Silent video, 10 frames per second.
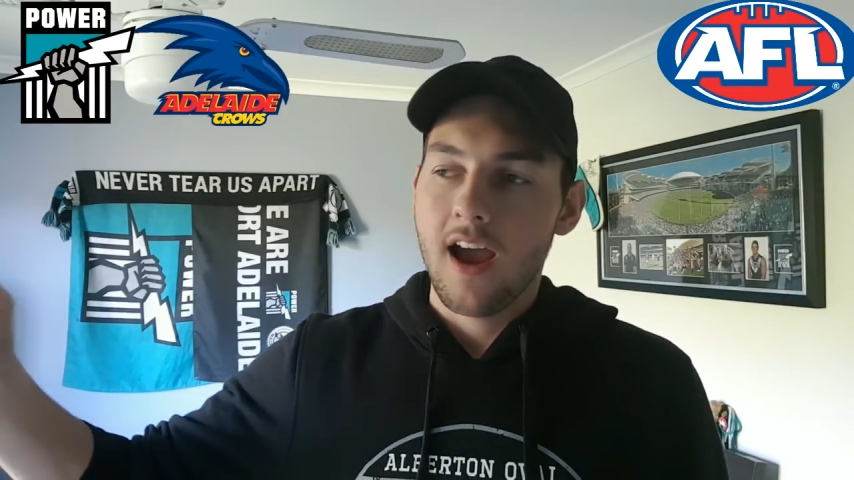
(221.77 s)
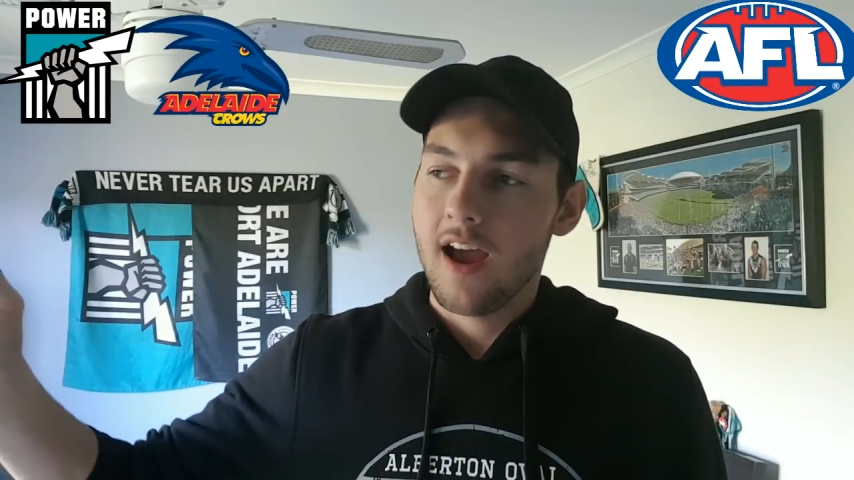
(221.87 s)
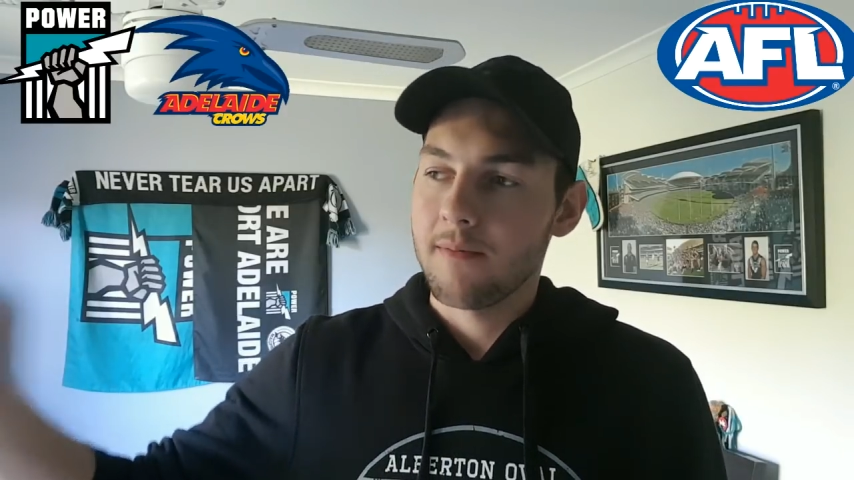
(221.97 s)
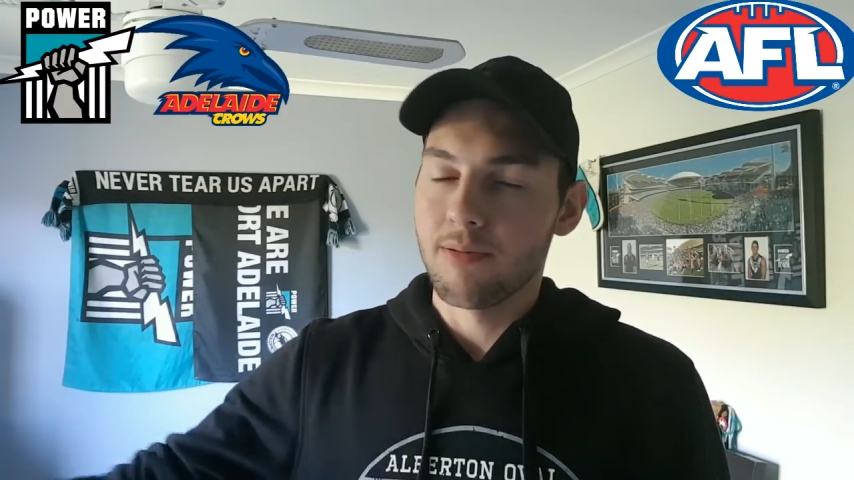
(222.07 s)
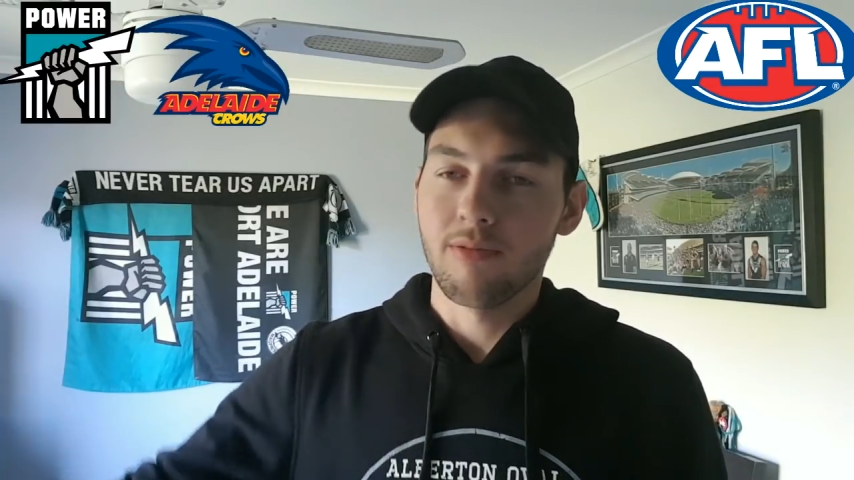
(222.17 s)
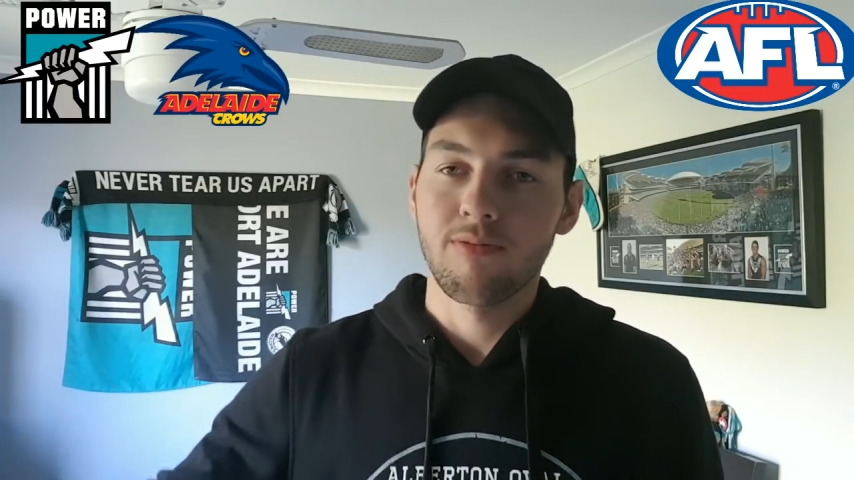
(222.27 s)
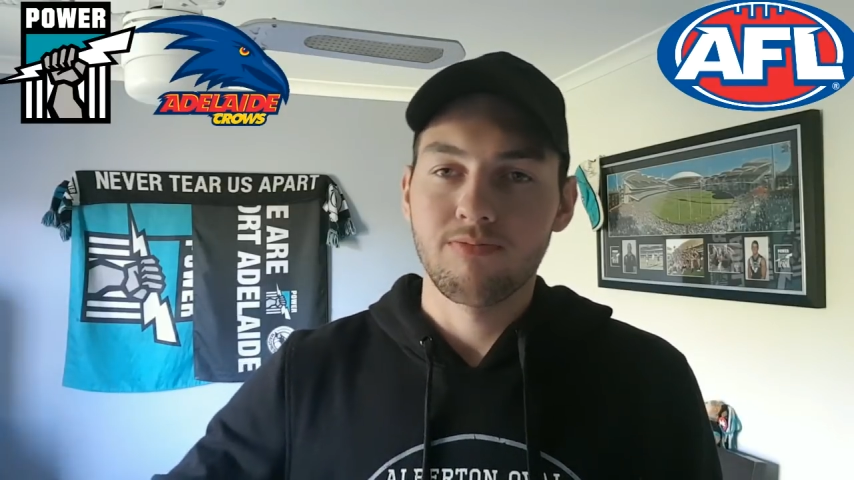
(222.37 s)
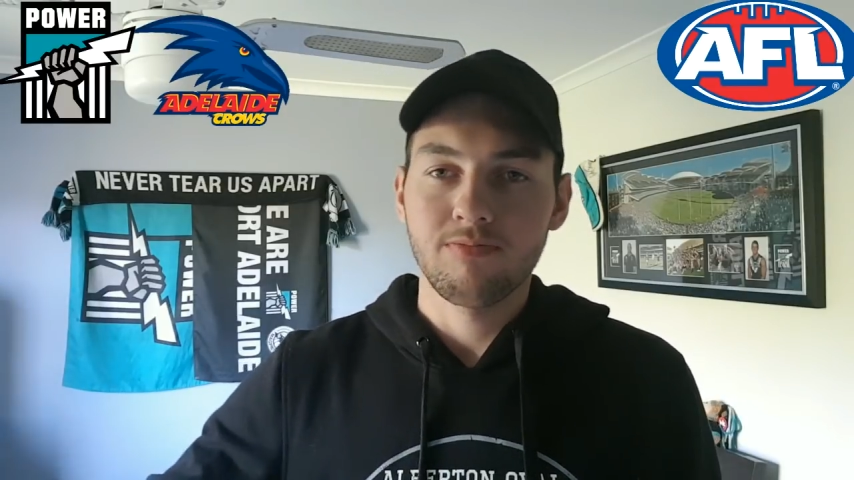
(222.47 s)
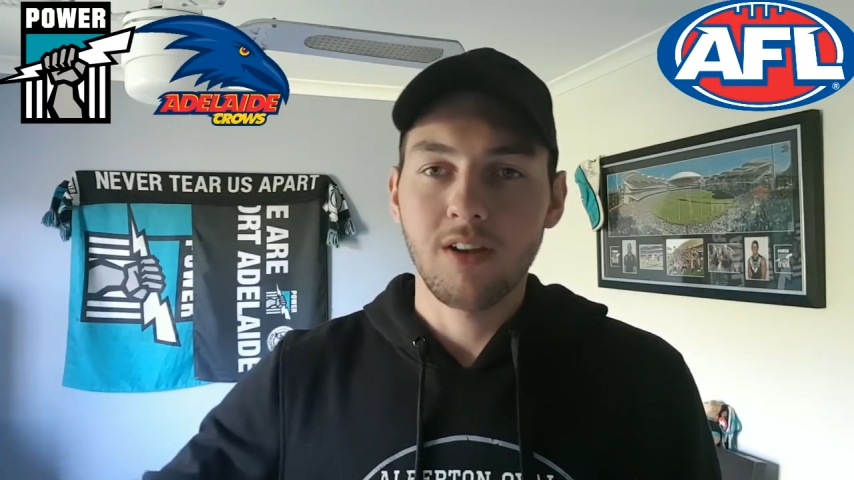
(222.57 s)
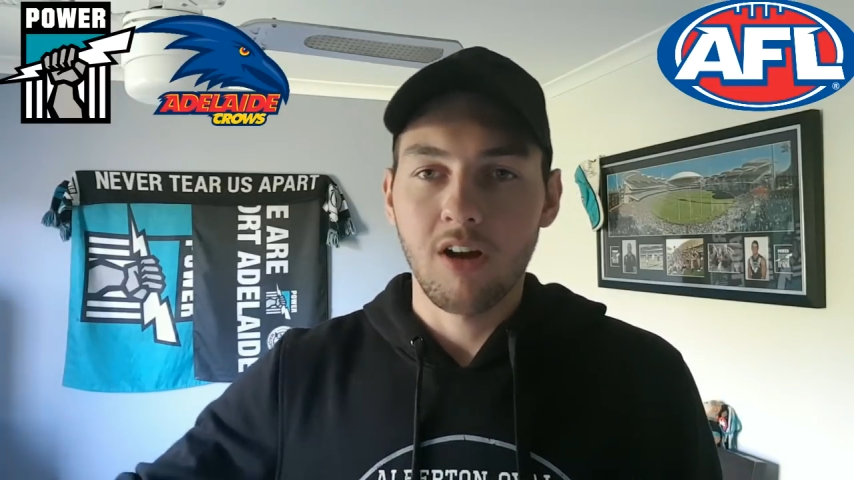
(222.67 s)
and,
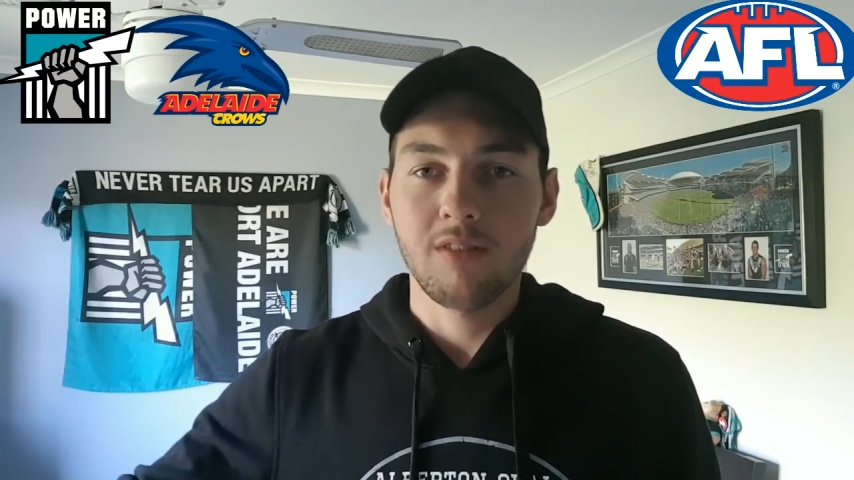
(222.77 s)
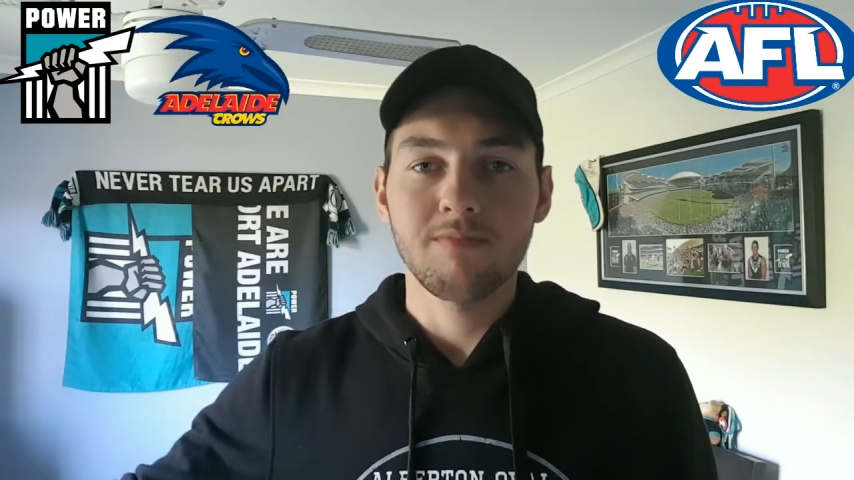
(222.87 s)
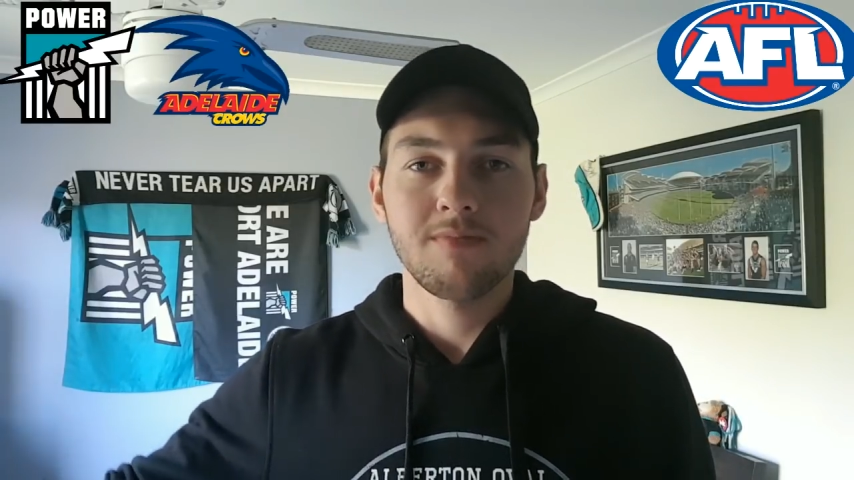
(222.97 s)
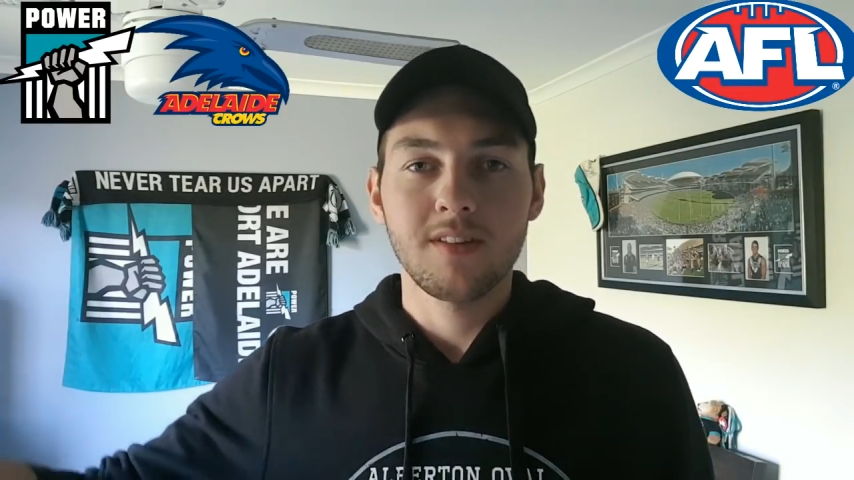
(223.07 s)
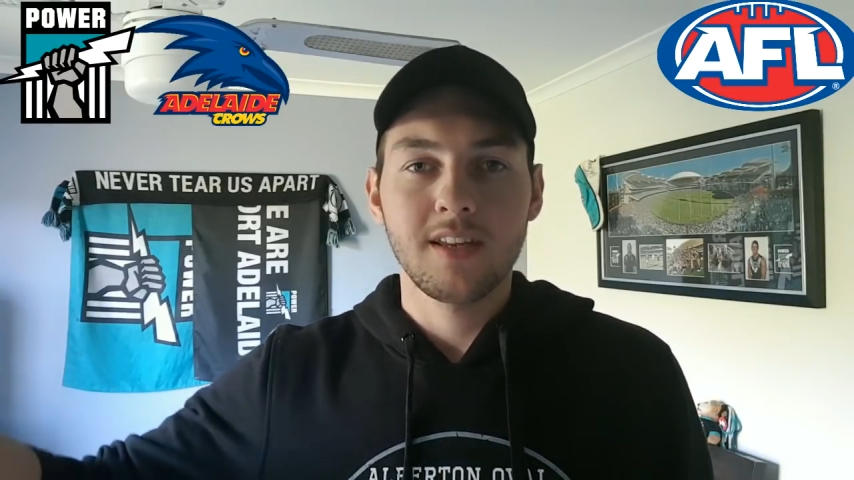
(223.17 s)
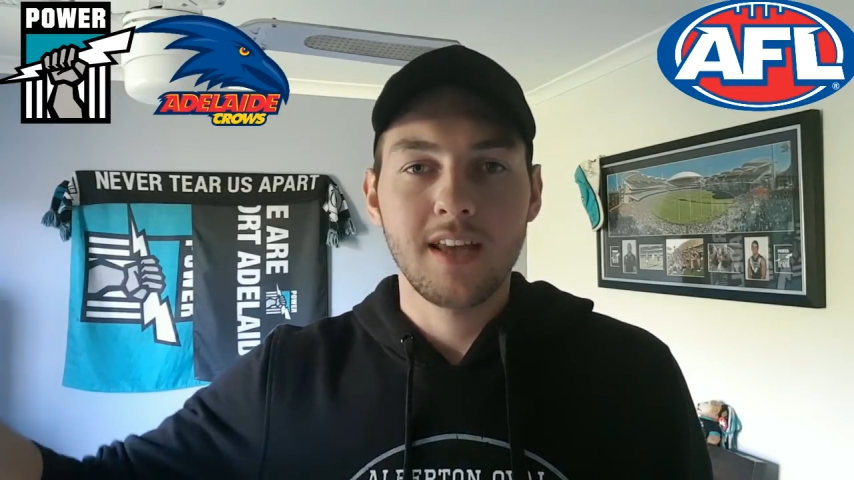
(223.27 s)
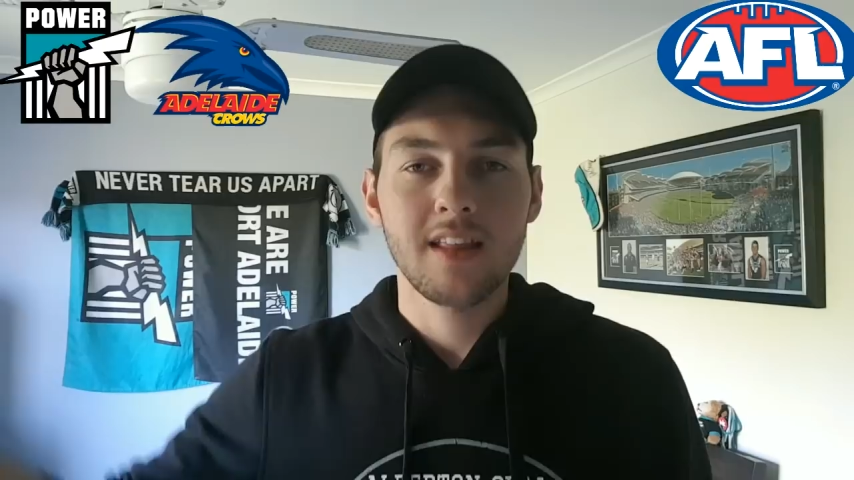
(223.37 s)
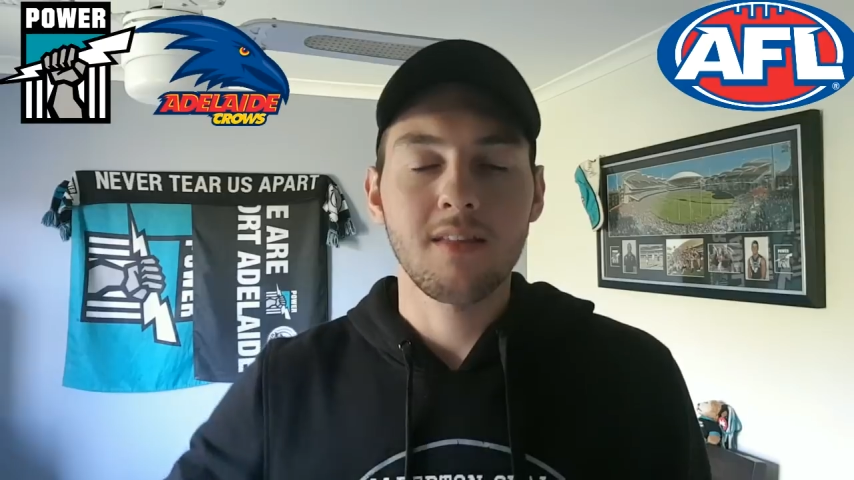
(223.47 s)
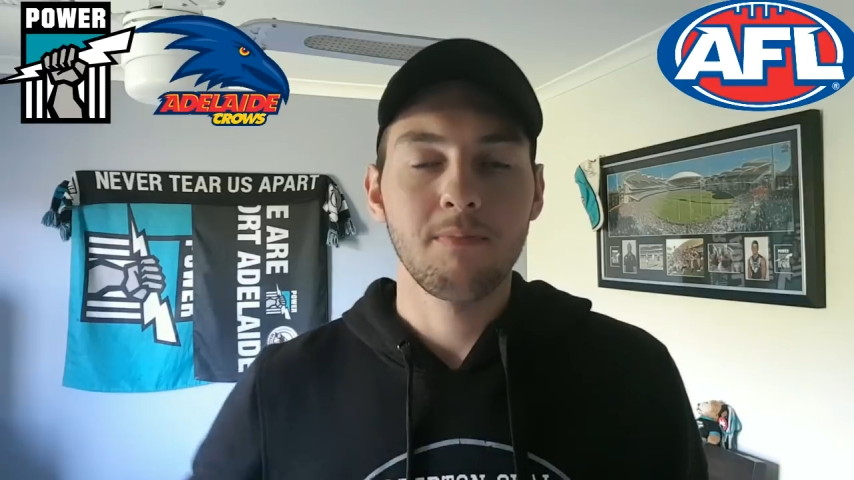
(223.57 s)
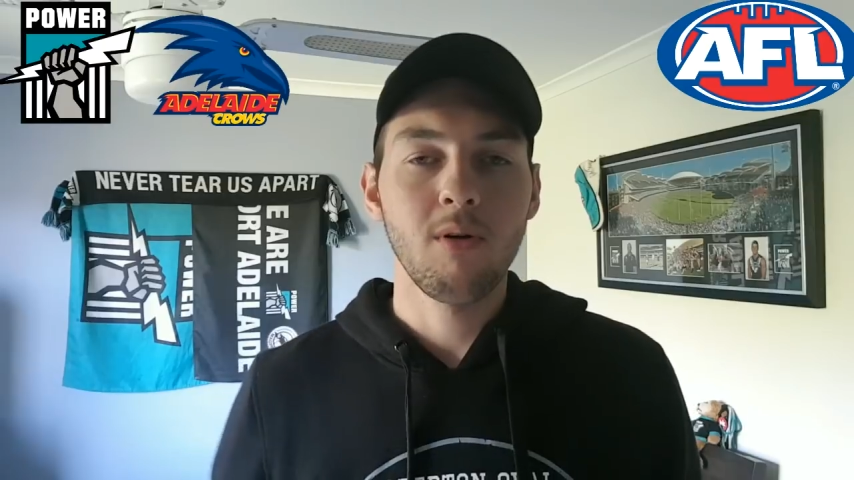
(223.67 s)

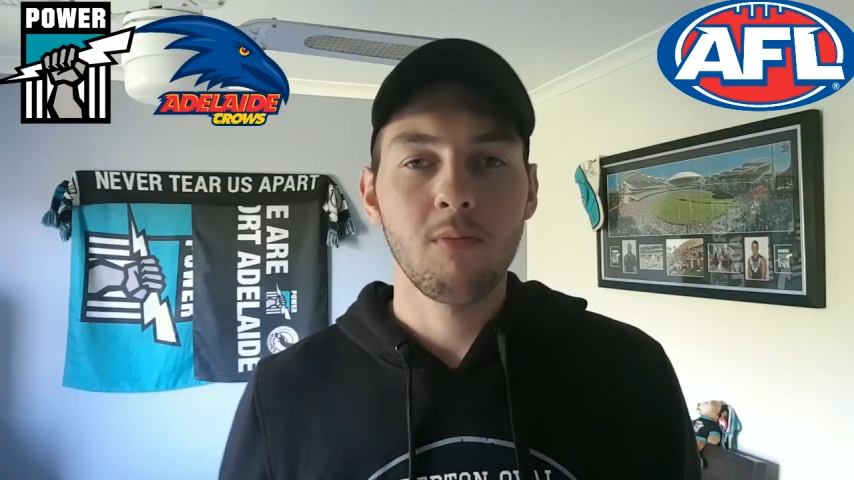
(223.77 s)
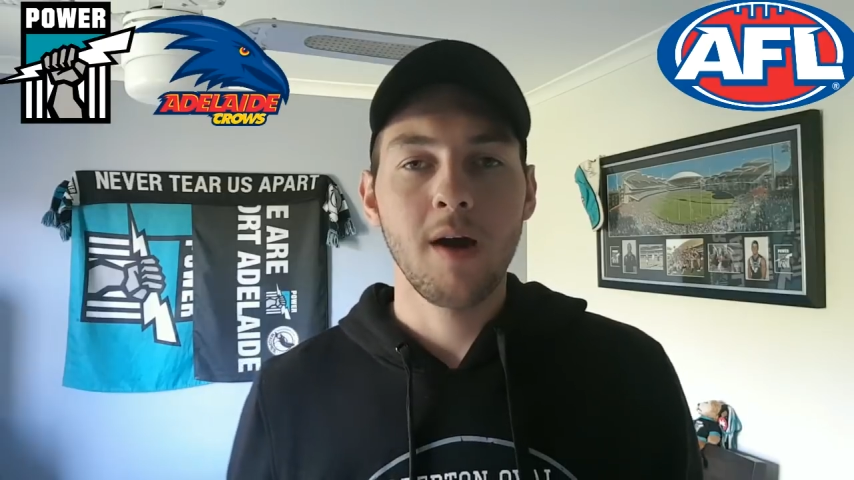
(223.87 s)
get the ball